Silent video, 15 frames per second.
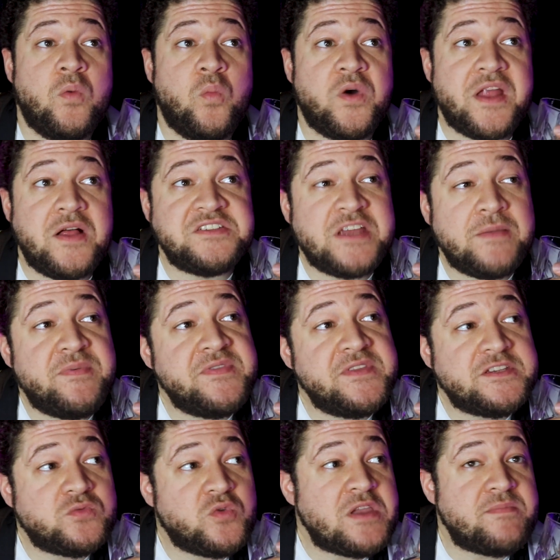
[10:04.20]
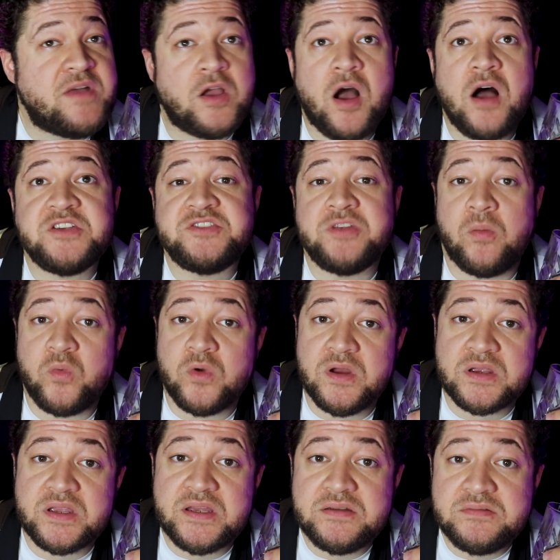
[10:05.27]
What else happened this week? My car stopped
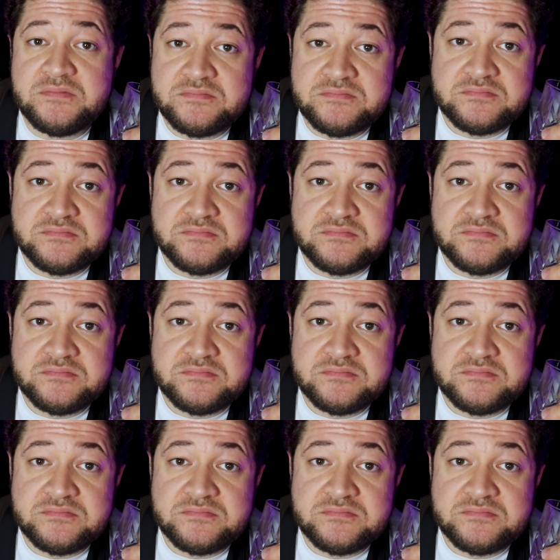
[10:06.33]
working.